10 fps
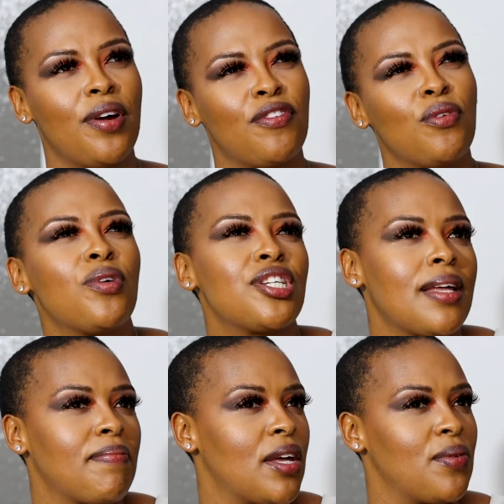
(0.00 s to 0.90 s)
if you wish
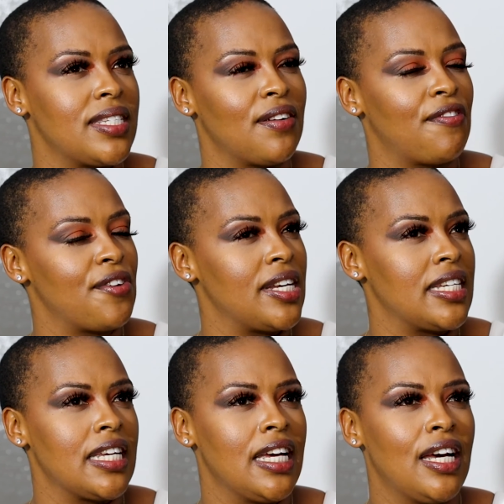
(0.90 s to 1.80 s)
something was different,
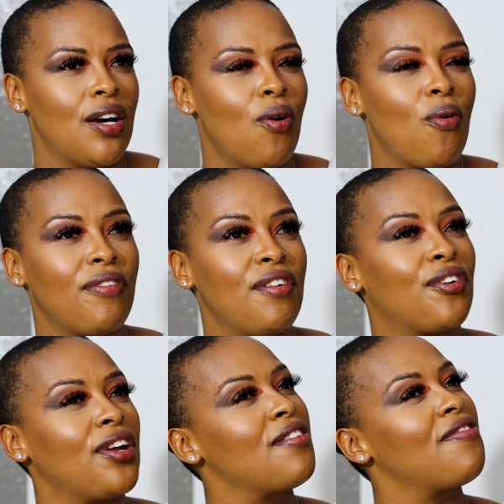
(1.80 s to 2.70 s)
or if you've
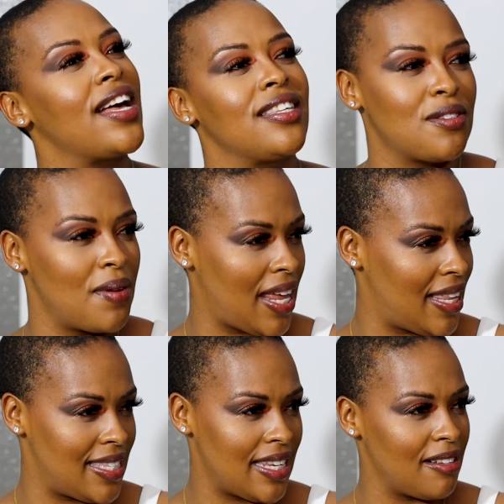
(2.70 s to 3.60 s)
got advice to another
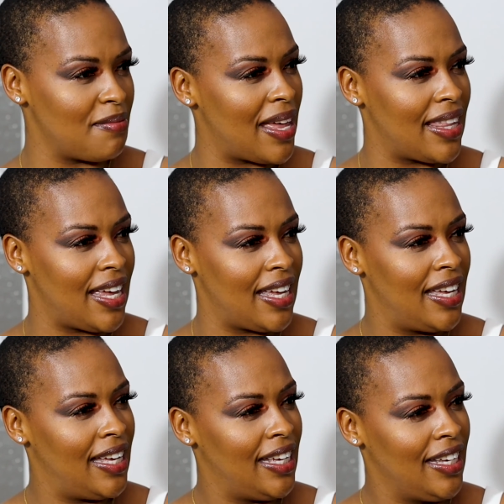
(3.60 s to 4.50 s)
single mother,
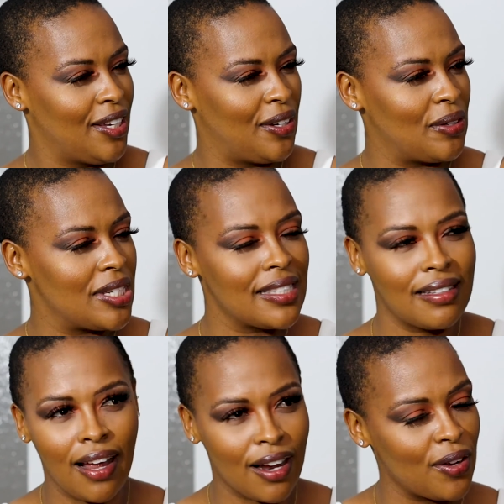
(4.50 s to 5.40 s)
just
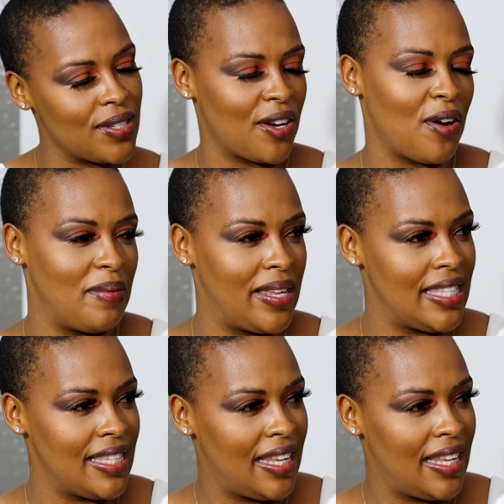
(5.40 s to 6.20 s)
closing comments.